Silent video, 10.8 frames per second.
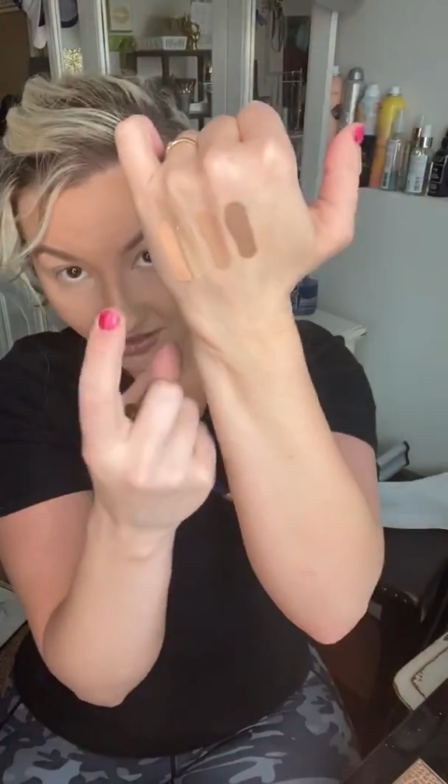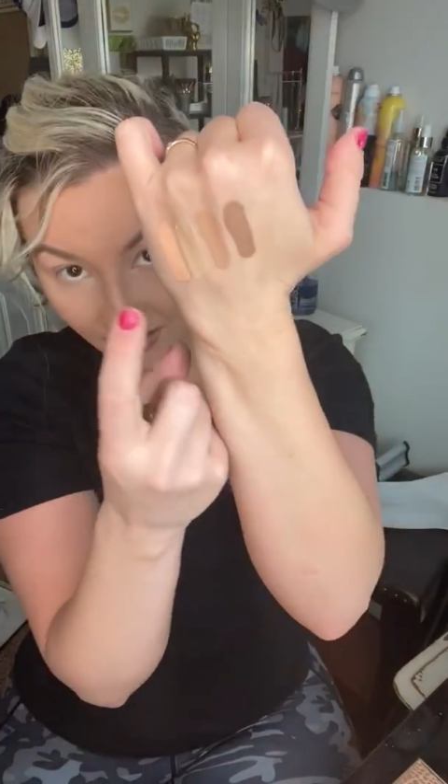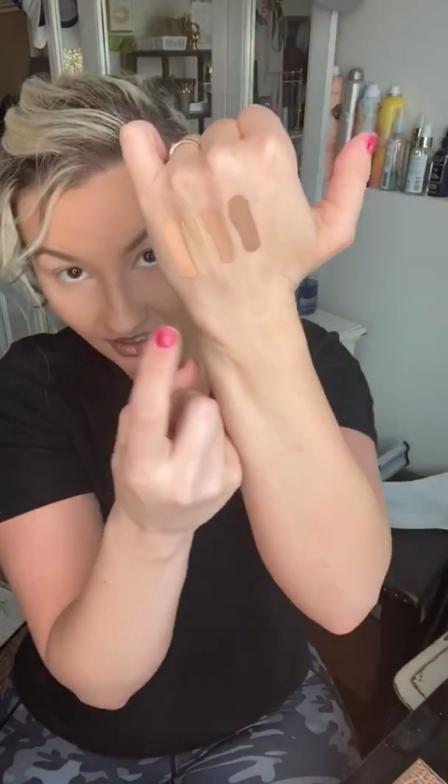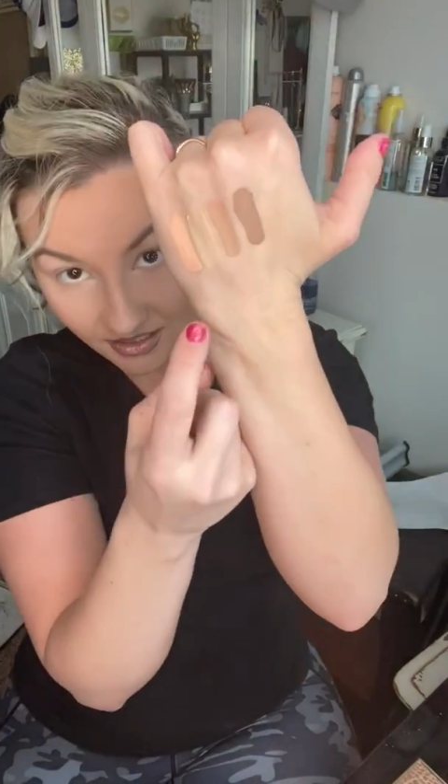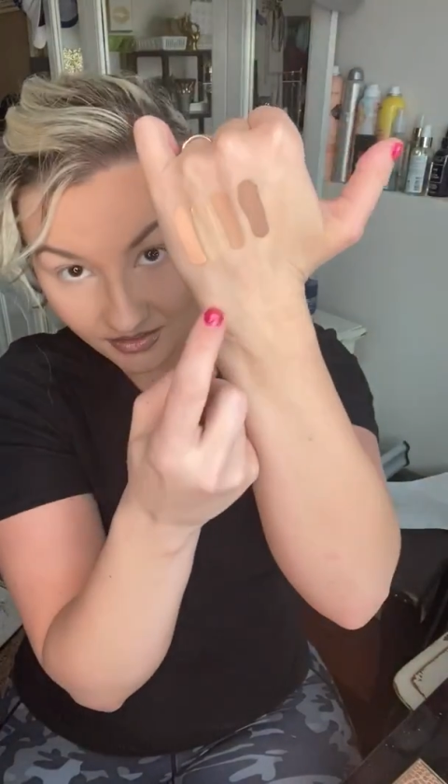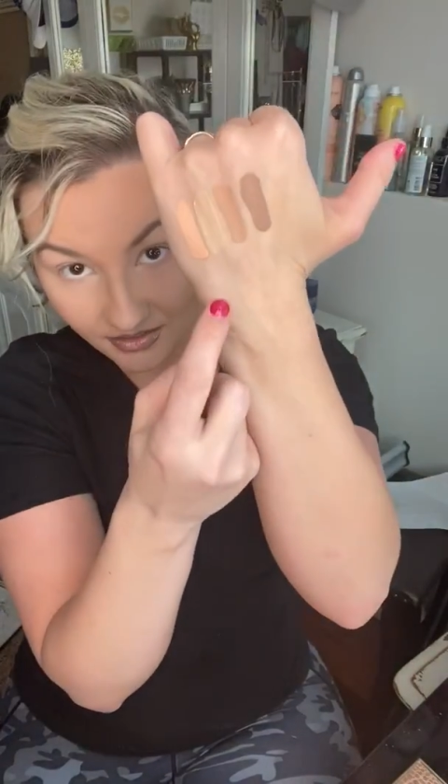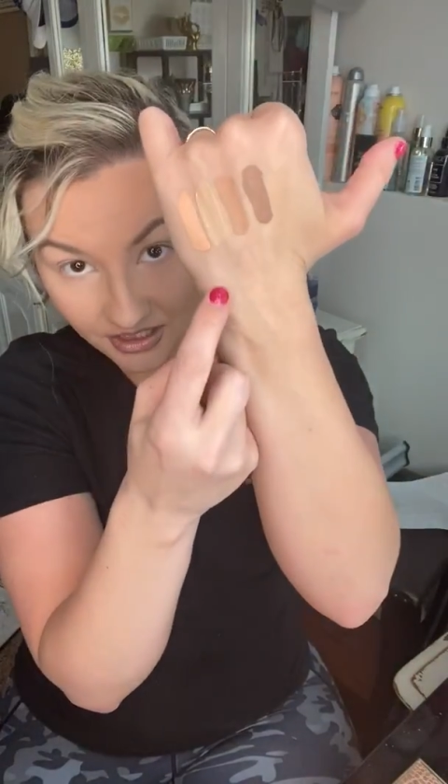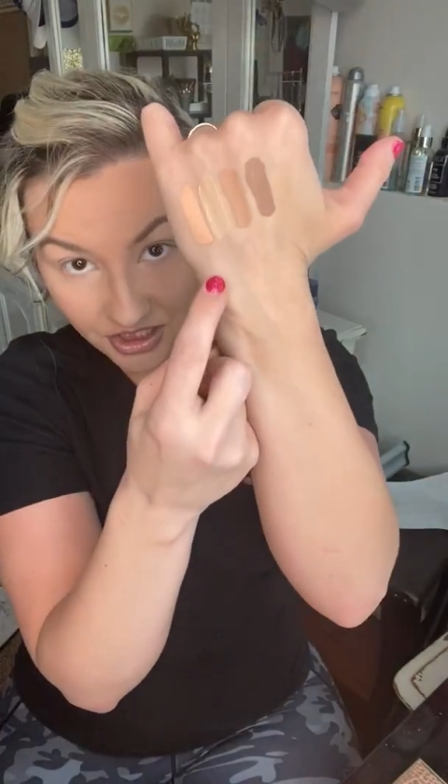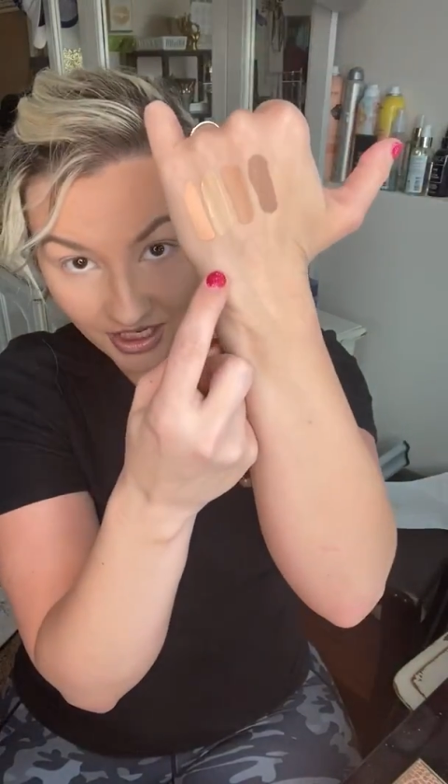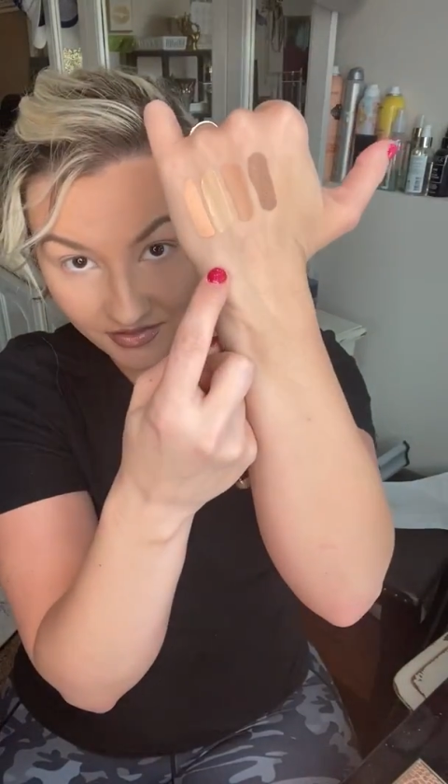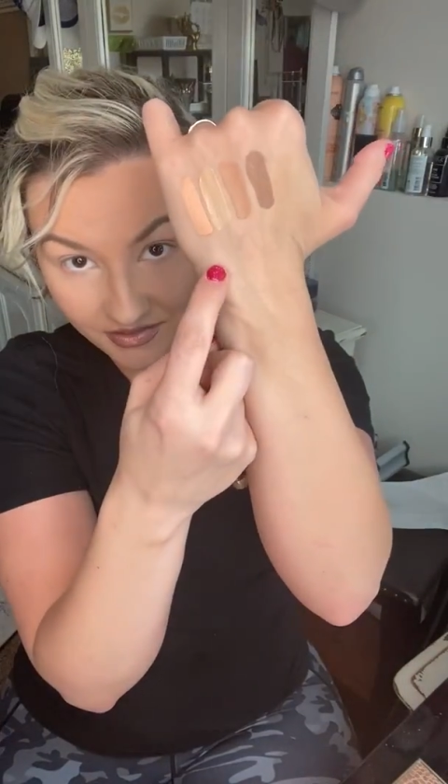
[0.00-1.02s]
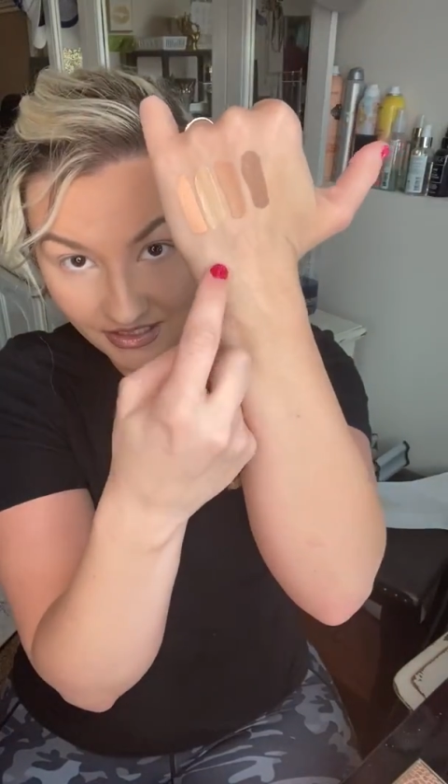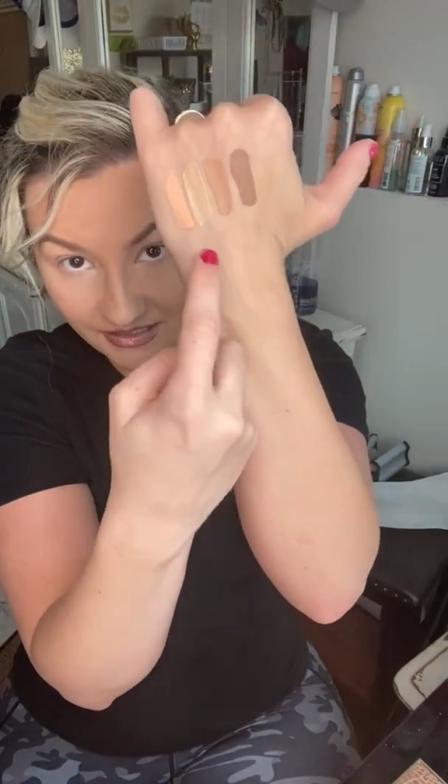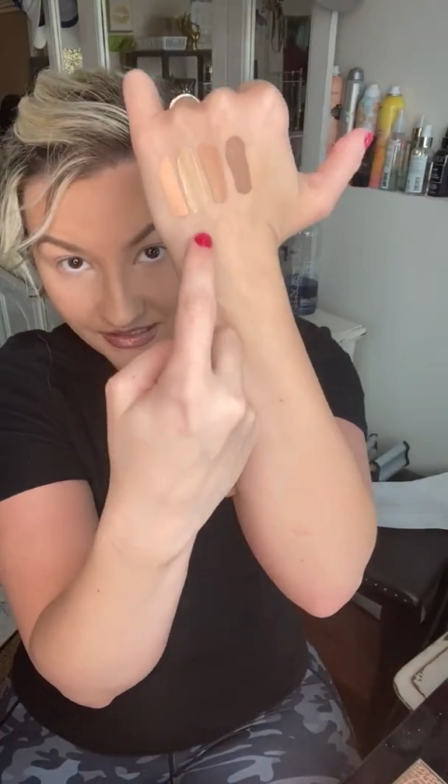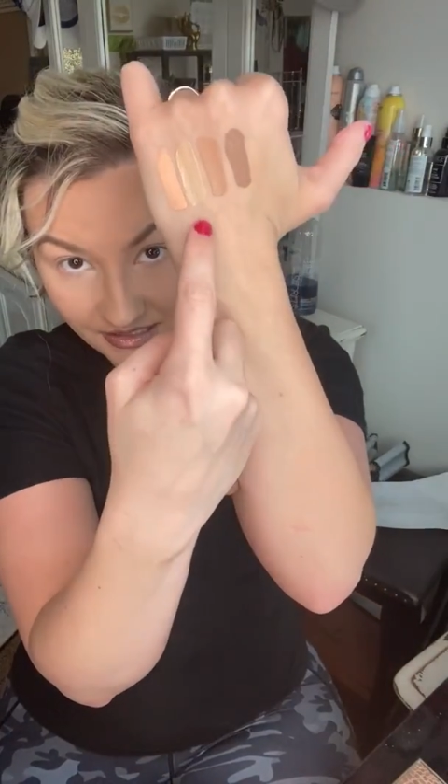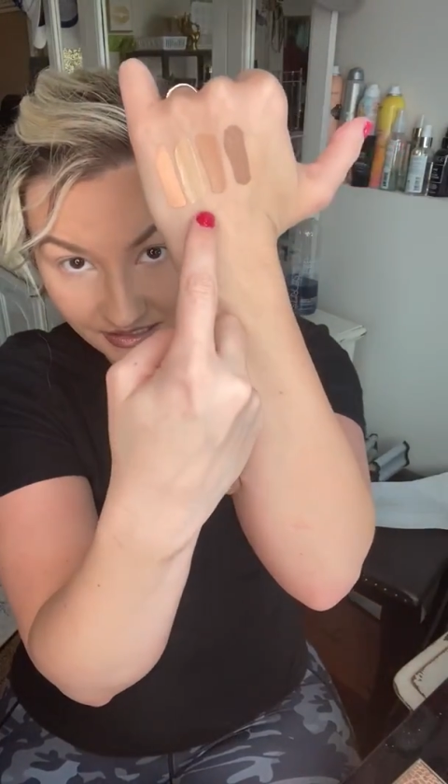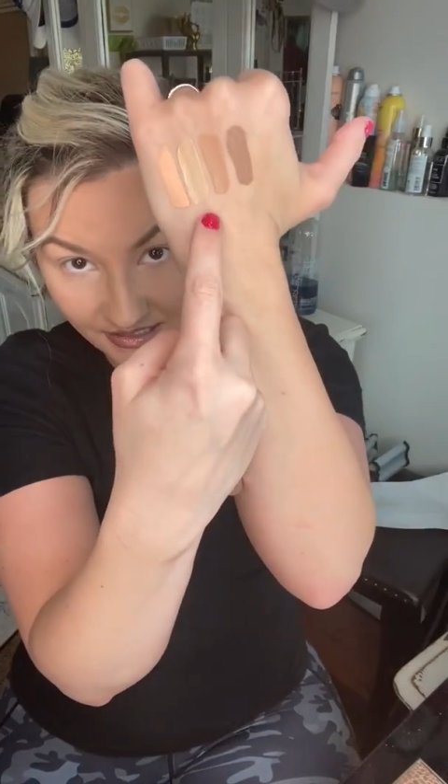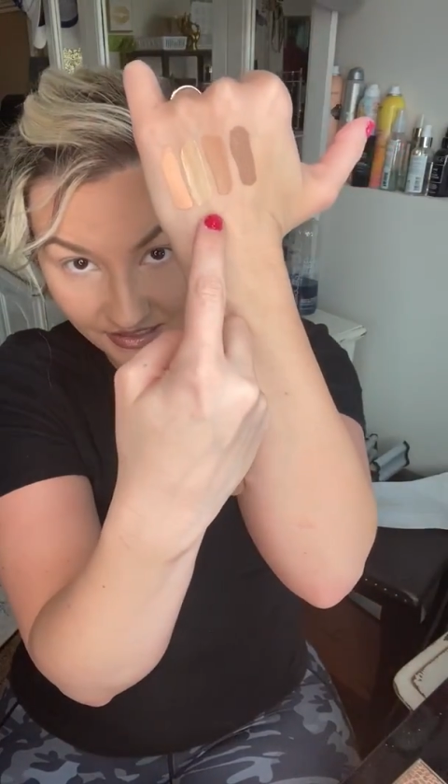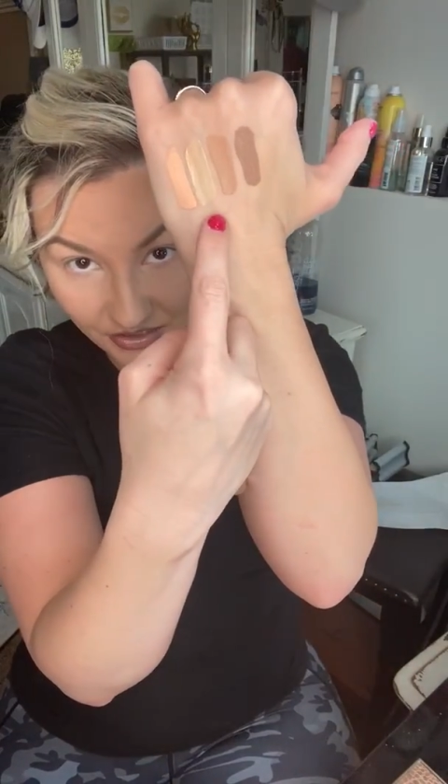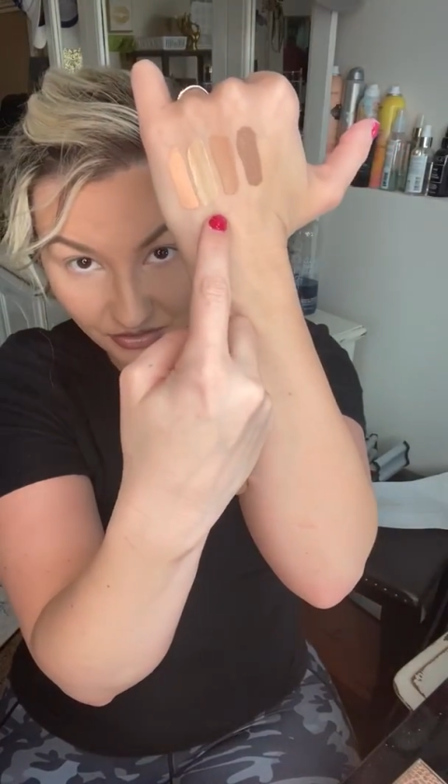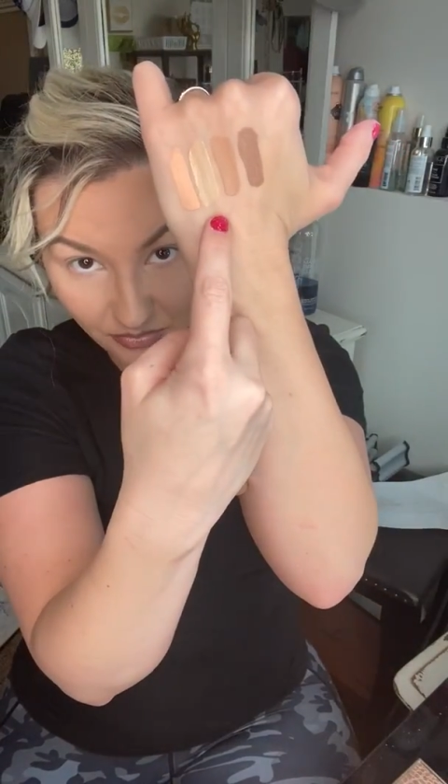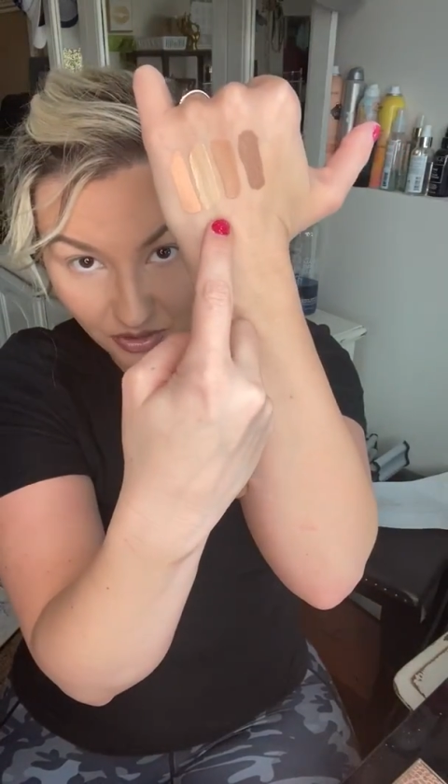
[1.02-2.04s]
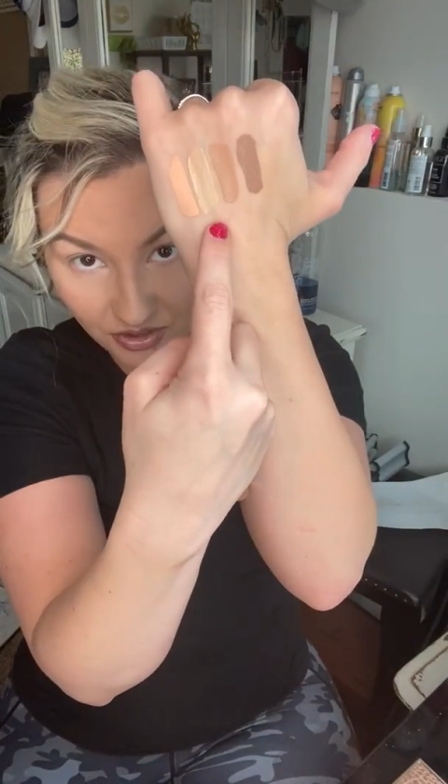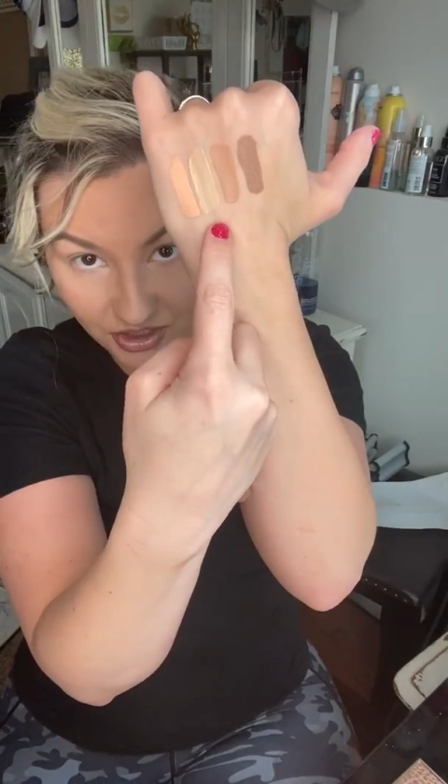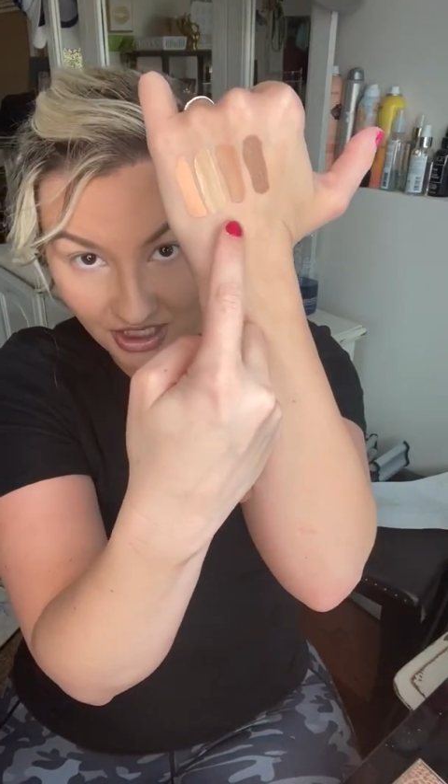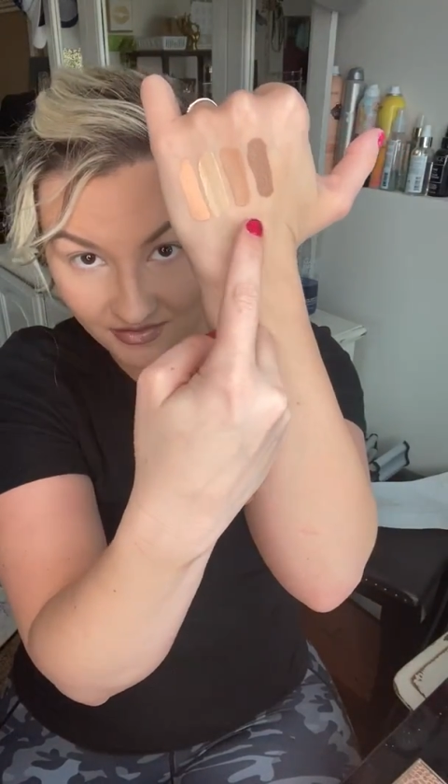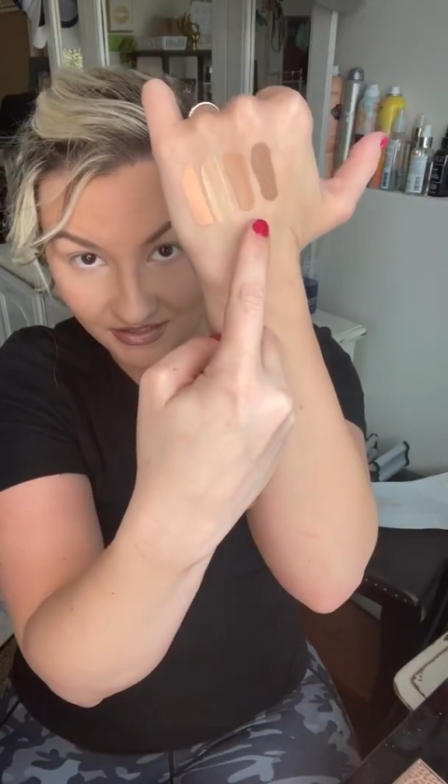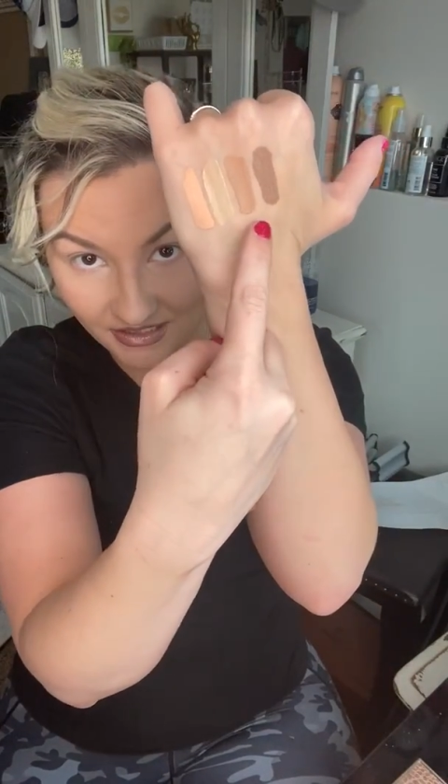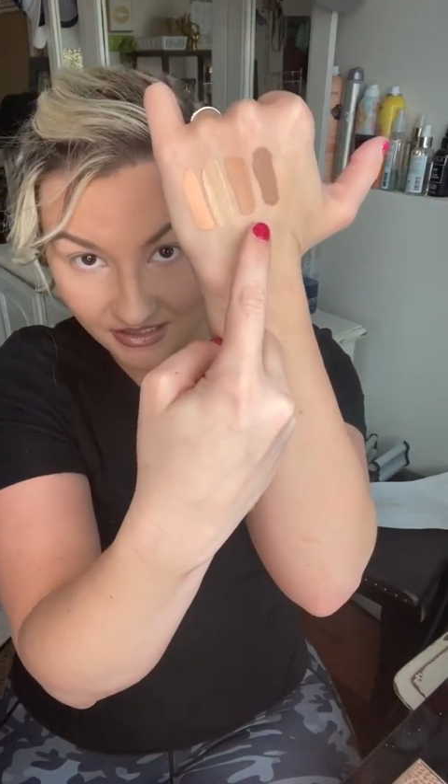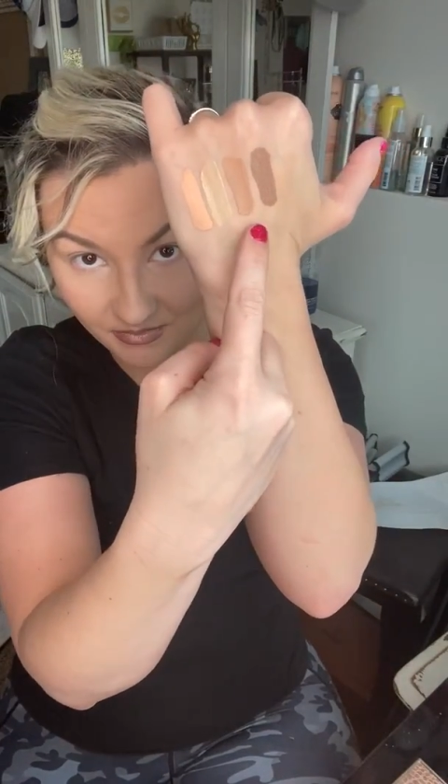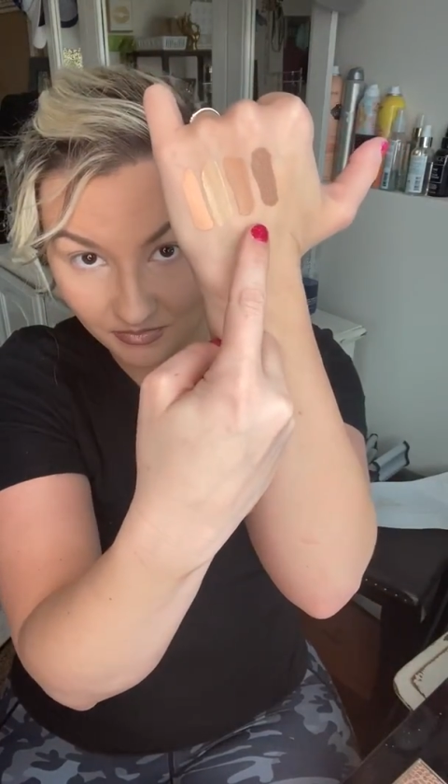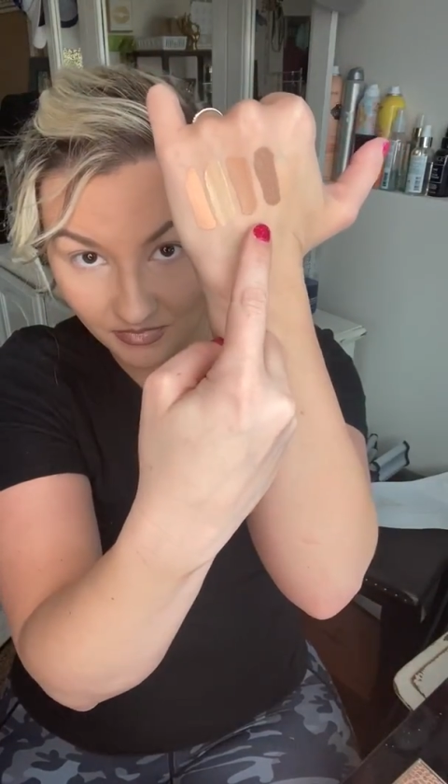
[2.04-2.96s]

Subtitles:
Candlelight ShadowSense, Sandstone Pearl ShadowSense,